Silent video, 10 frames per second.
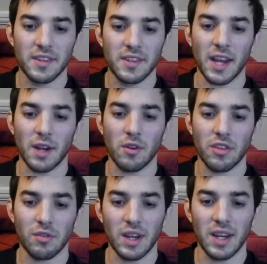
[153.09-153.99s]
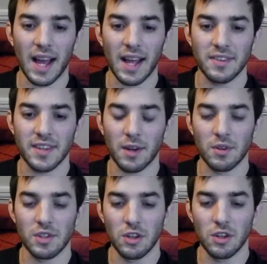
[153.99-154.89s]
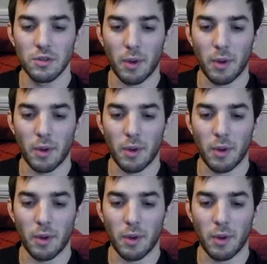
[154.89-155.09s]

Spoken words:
The Tegra 3 and Tegra 2